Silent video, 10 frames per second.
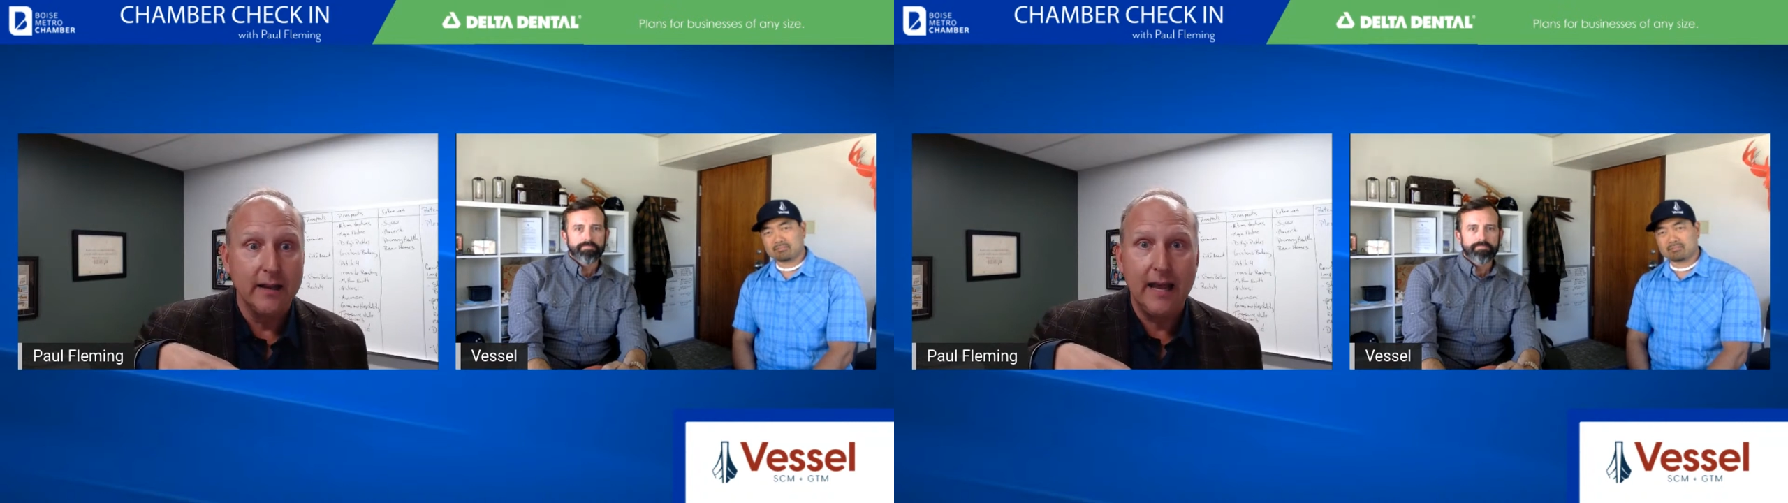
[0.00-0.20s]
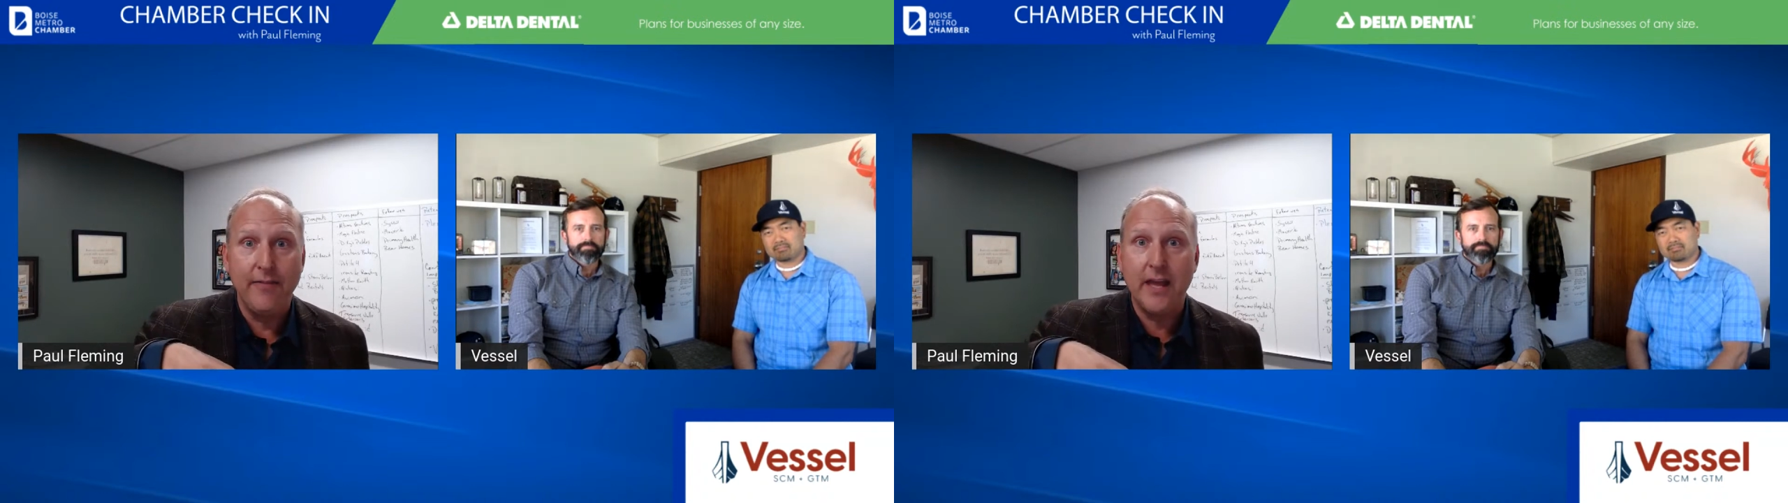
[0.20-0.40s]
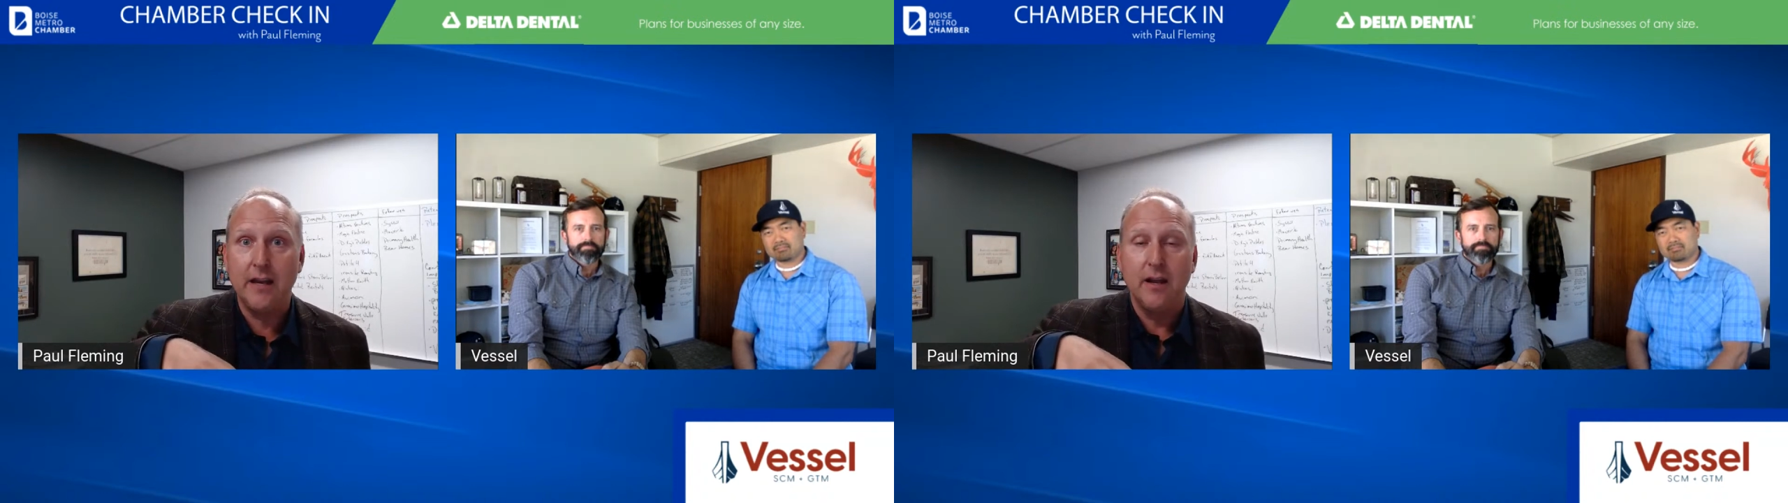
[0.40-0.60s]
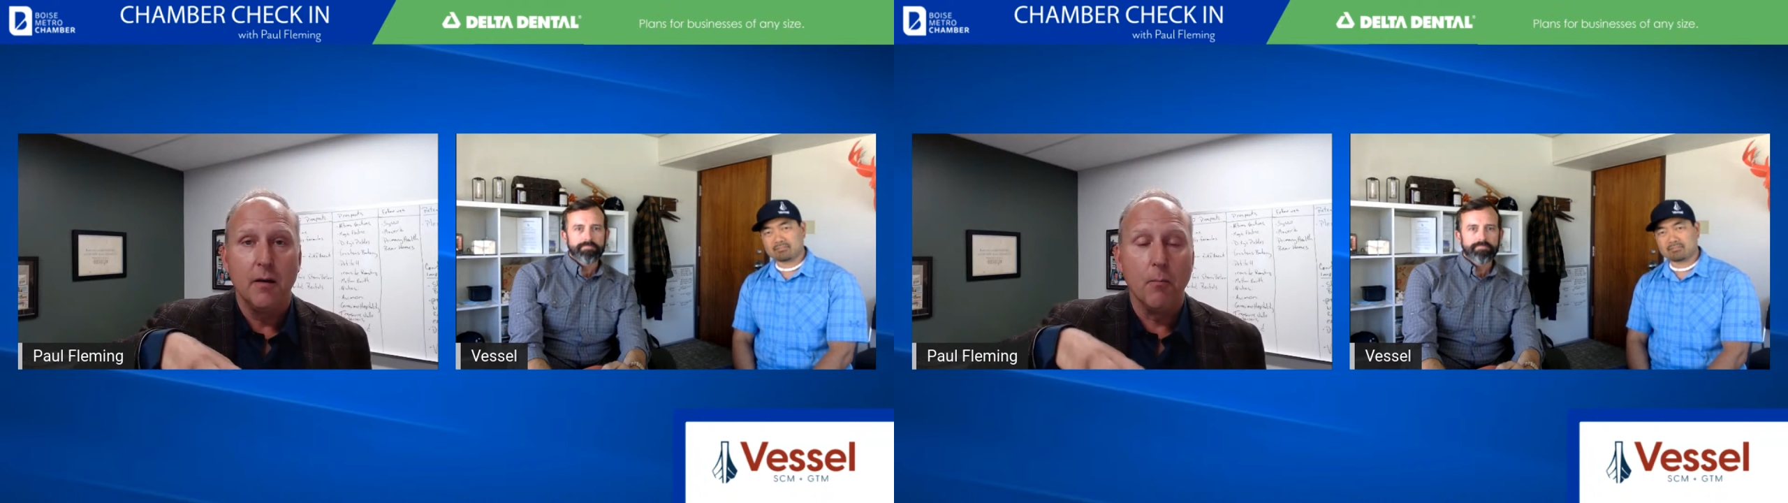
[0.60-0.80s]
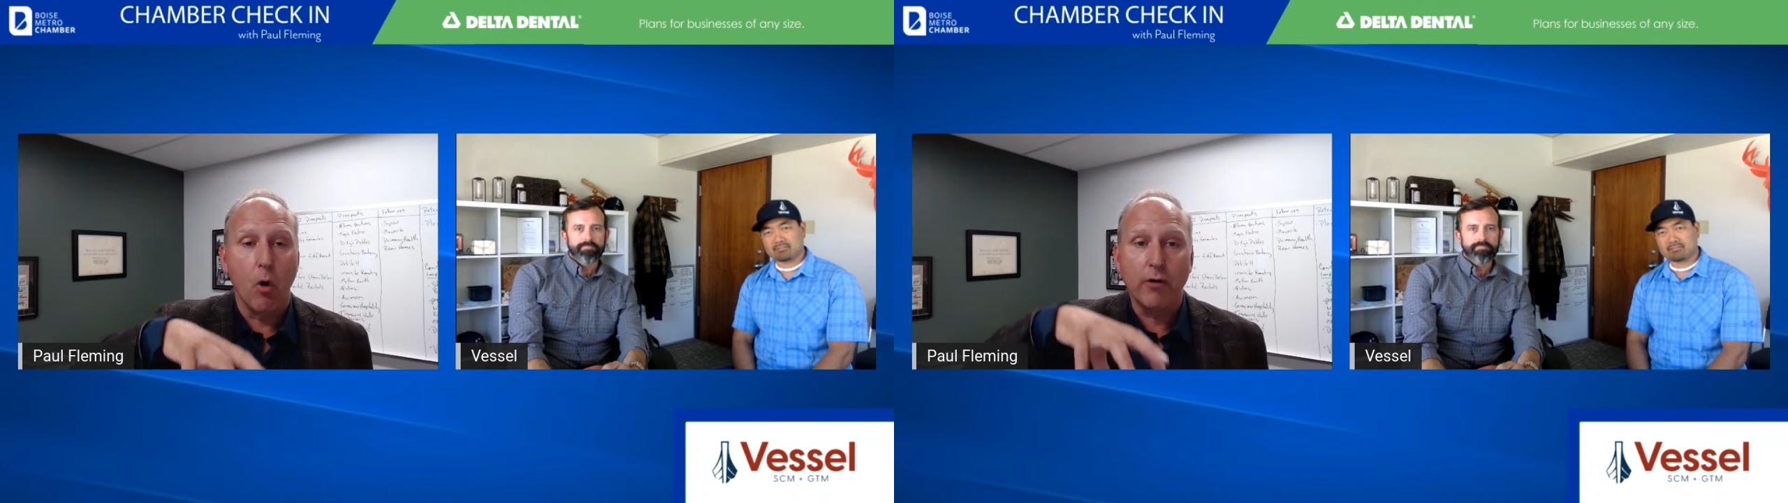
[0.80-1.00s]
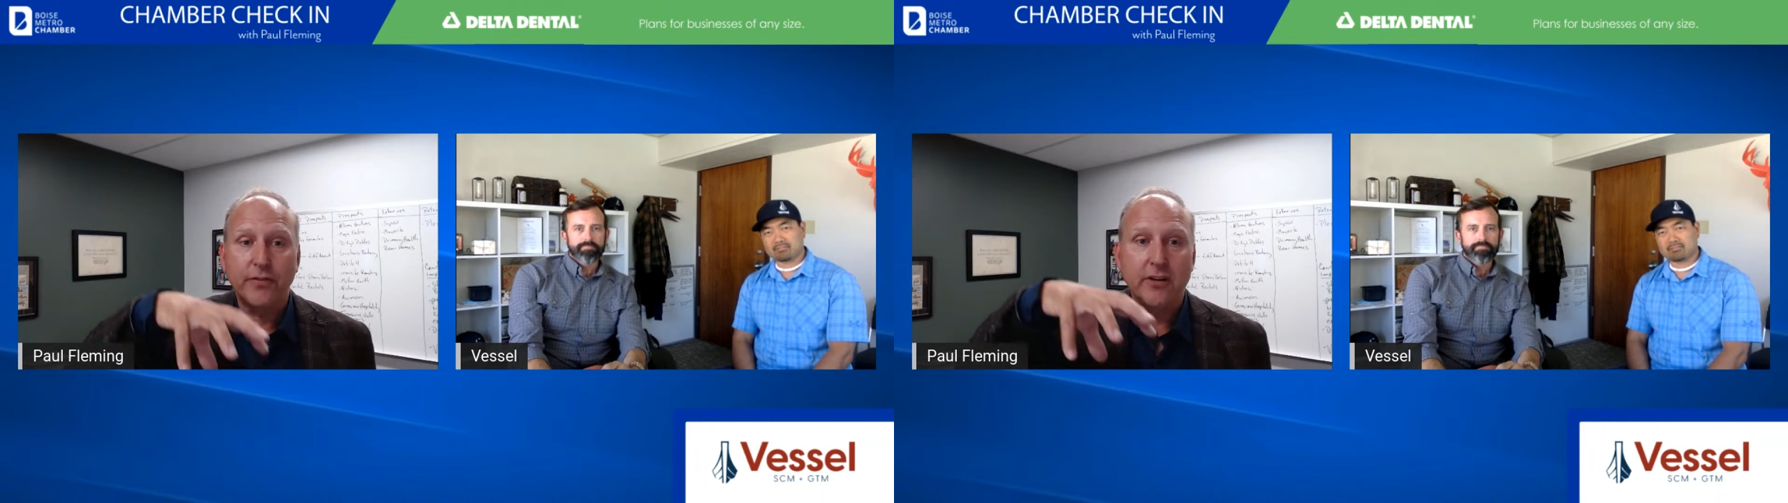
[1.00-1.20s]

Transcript: and then morphed